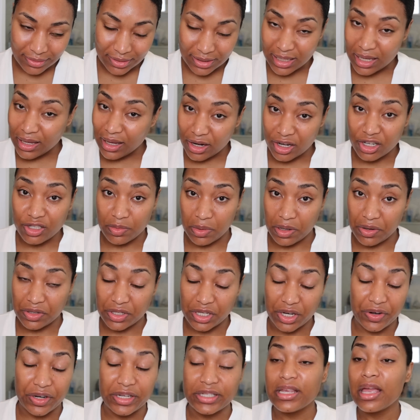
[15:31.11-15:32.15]
Skincare is very
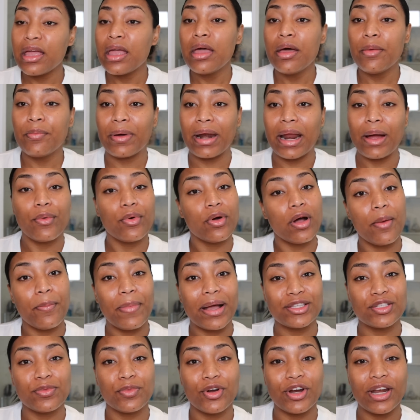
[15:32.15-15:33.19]
serious. But I will come
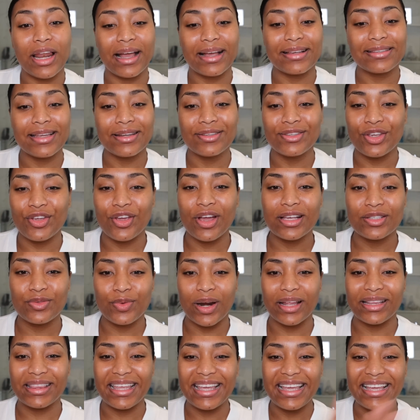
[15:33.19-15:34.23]
back tomorrow, like I said, to tell you guys
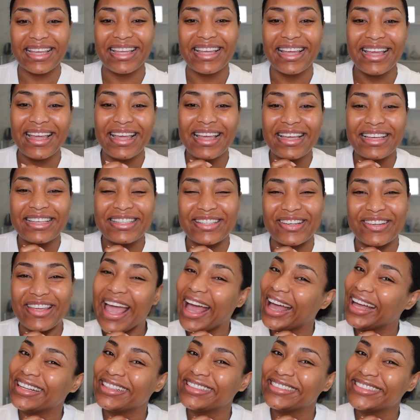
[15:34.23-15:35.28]
what I think. So
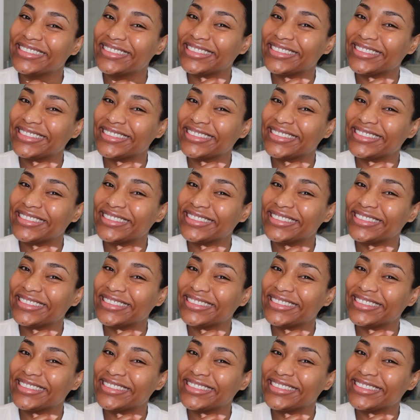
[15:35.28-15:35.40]
yeah.